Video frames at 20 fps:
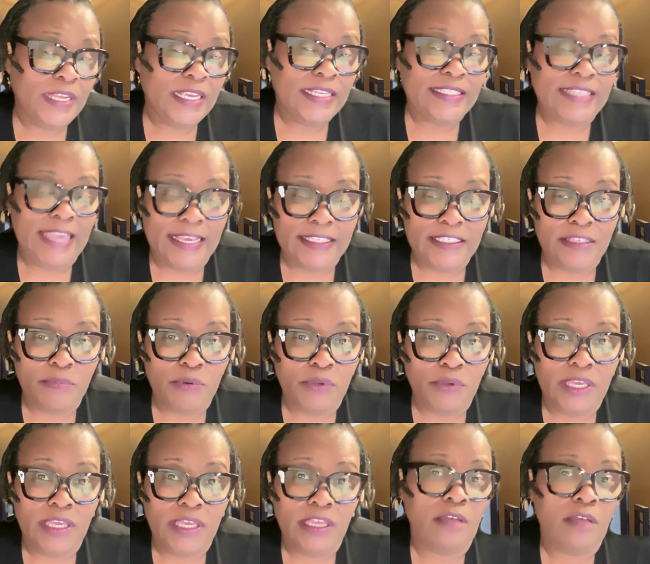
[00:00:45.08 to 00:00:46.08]

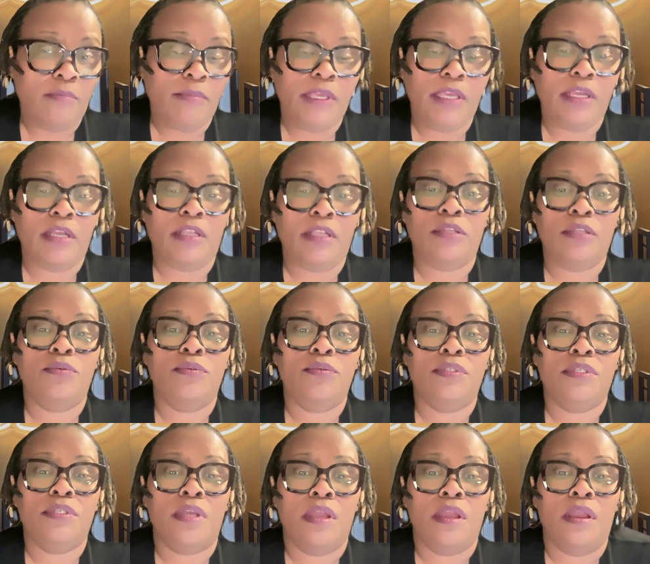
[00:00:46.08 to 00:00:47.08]
Taxable income
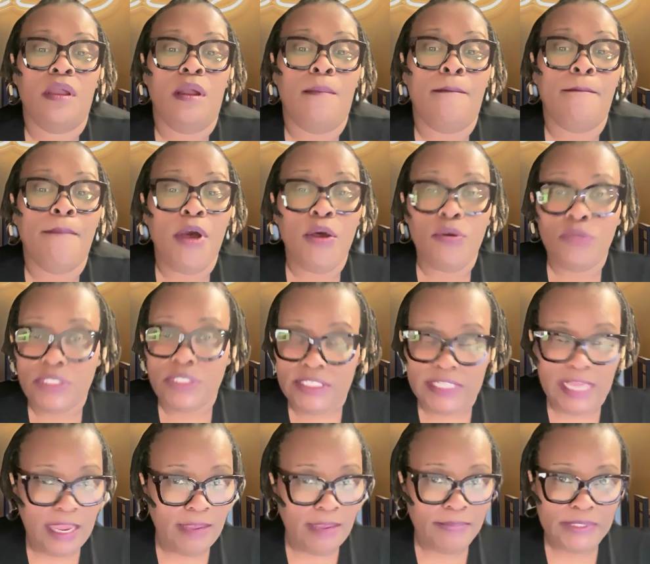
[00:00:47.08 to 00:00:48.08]
includes most
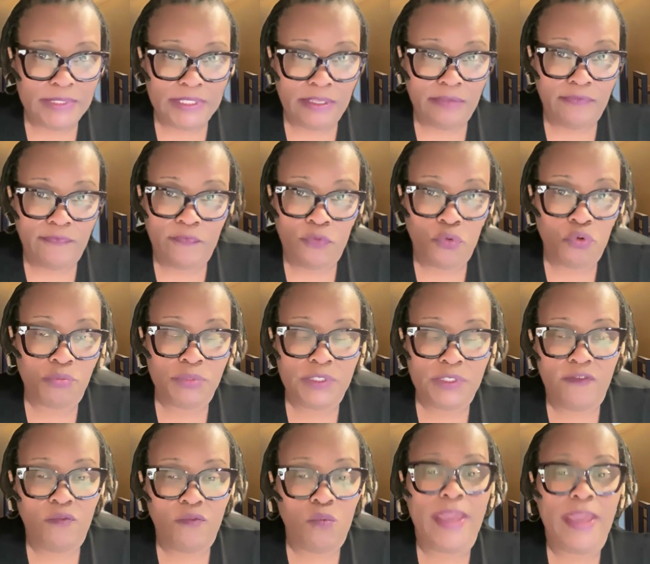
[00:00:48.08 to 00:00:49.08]
types and forms
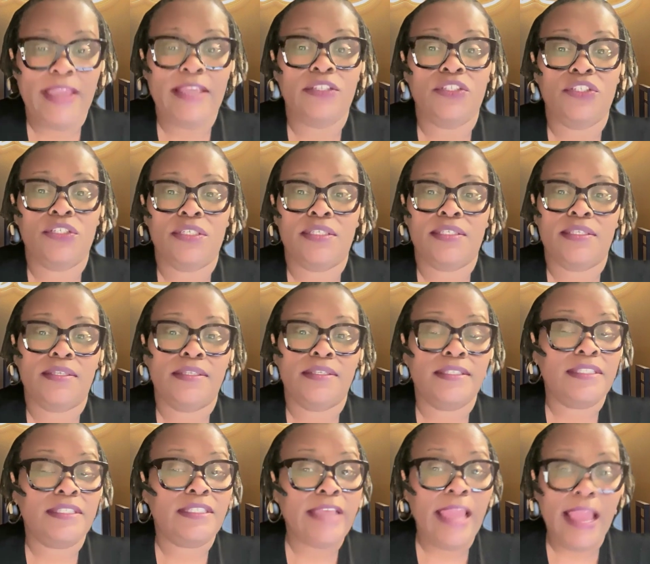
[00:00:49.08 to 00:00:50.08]
of wages,
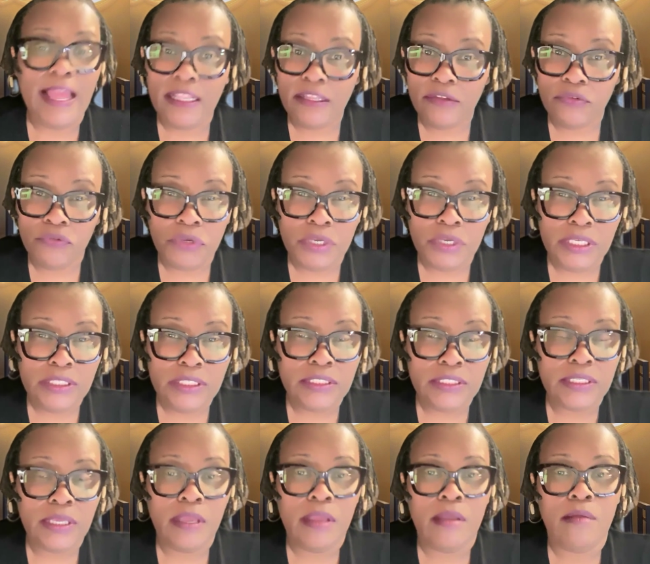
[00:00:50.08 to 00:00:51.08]

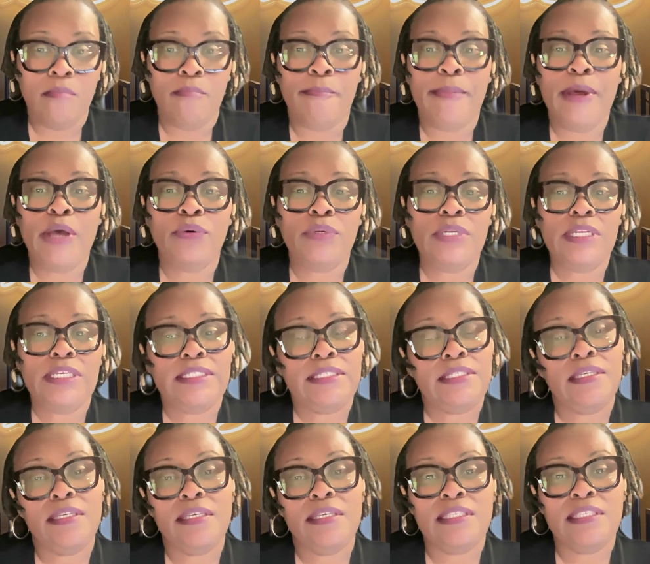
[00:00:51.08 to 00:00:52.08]
salaries,
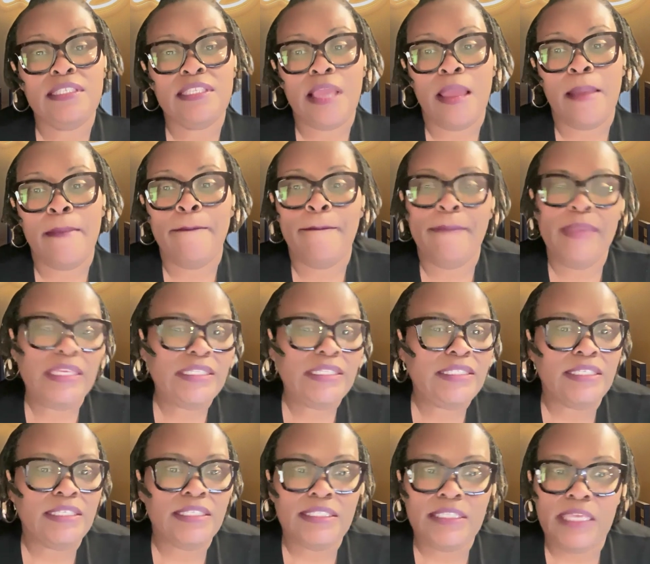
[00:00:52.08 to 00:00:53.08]
bonuses,
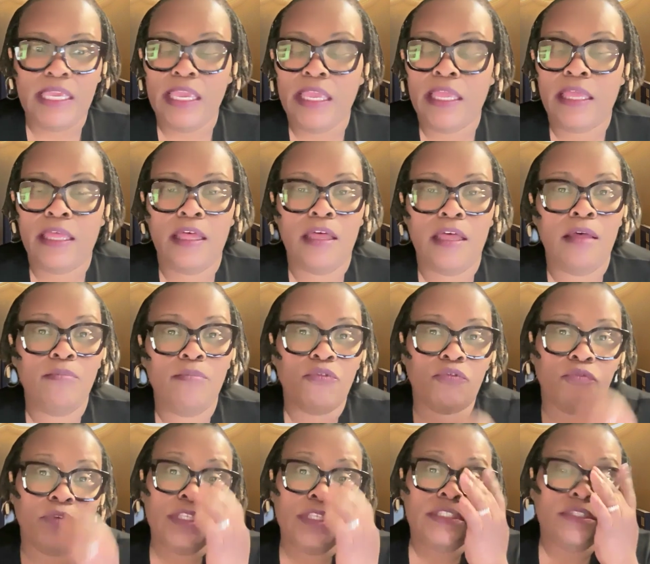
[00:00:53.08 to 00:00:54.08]
business income,
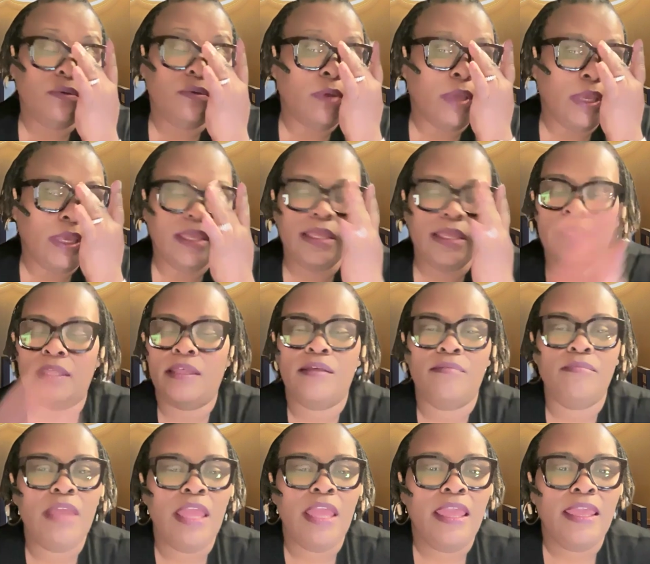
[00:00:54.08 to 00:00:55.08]
rental
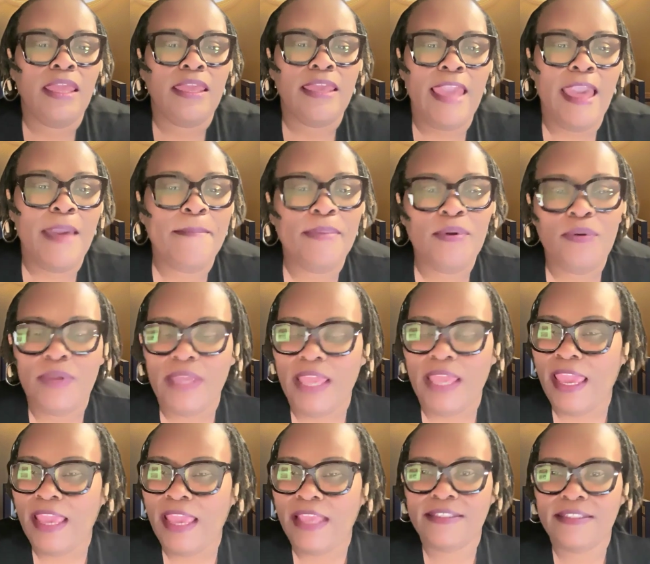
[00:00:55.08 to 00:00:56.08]
income, capital
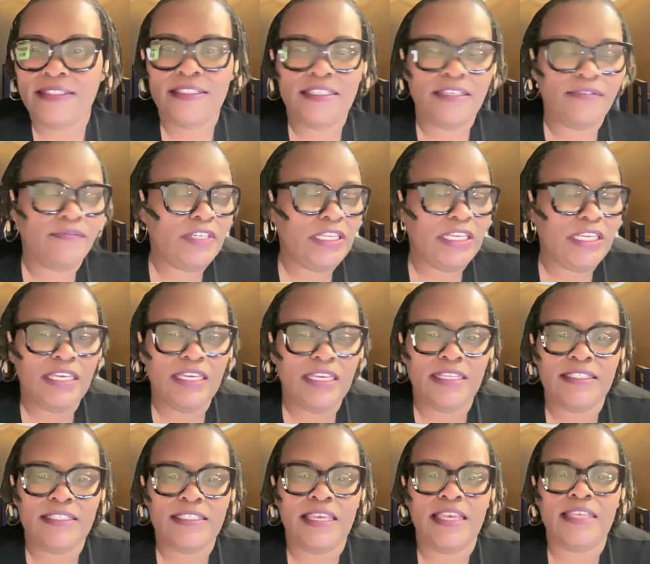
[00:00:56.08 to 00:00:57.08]
gains,
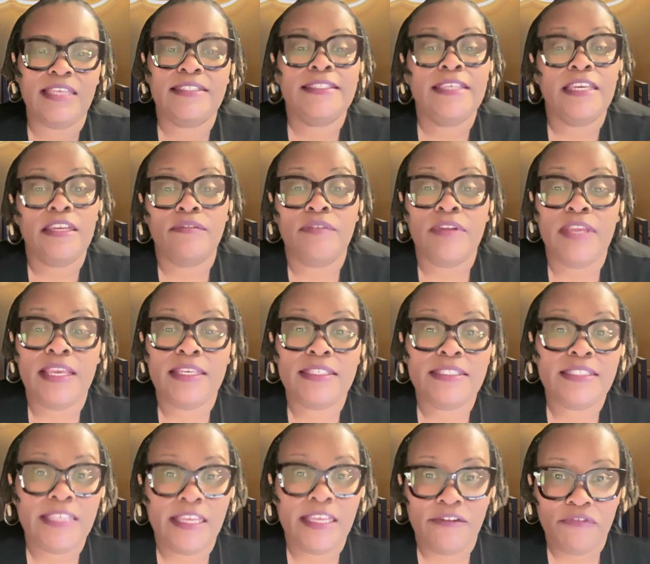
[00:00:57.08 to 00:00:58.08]
dividends, etc.,
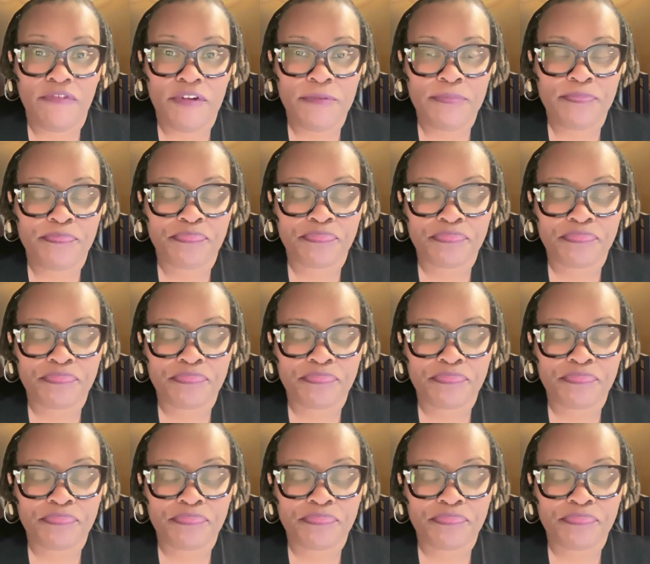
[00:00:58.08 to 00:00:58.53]
etc.